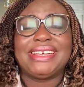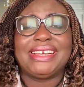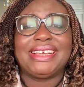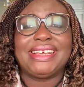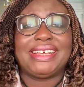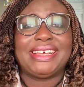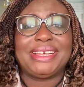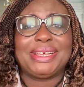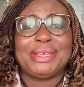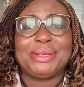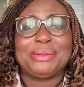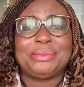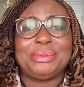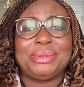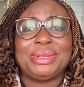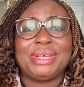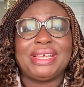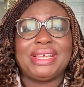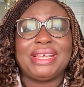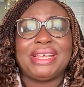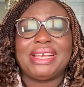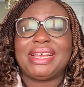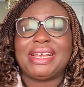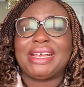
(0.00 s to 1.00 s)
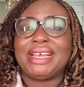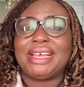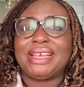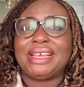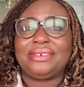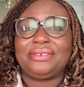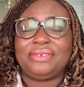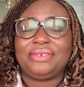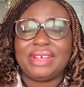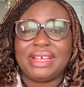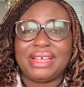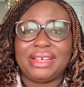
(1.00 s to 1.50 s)
um, I
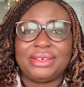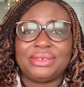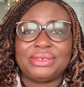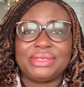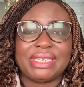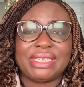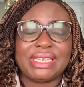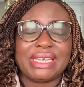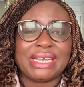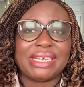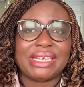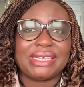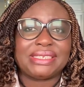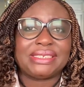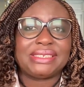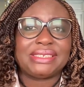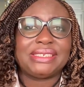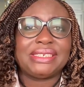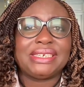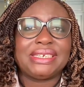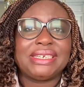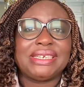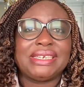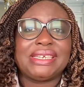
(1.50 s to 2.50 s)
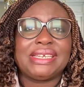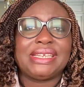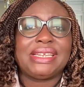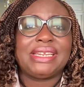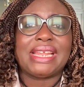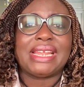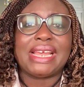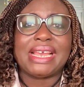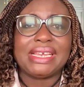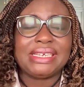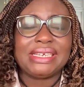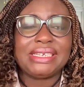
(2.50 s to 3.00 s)
have found that
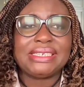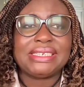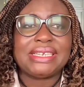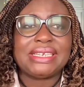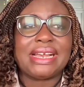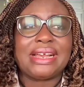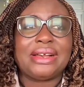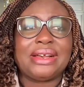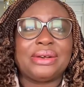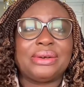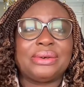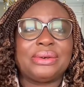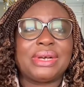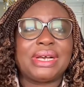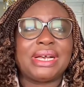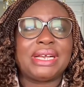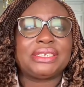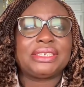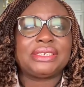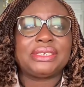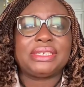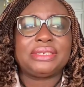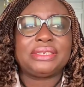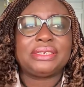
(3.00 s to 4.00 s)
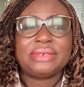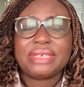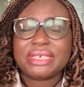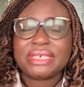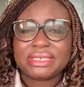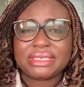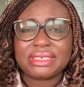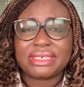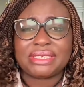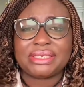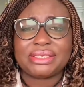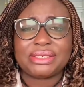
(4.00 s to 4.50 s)
lying down, actually
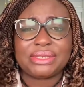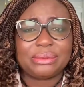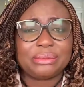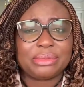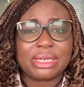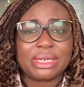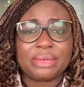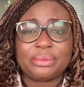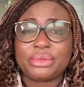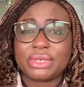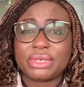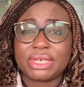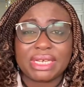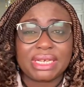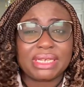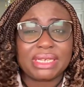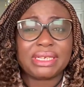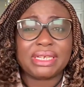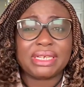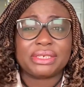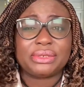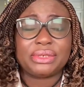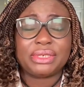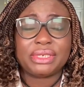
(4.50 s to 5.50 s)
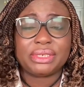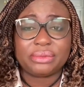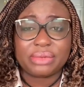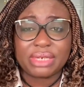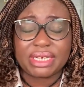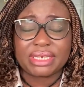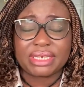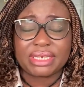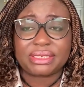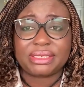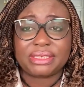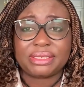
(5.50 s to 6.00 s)
resting, sometimes you can't actually
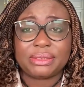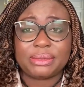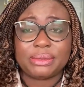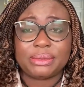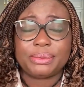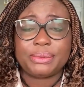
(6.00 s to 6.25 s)
rest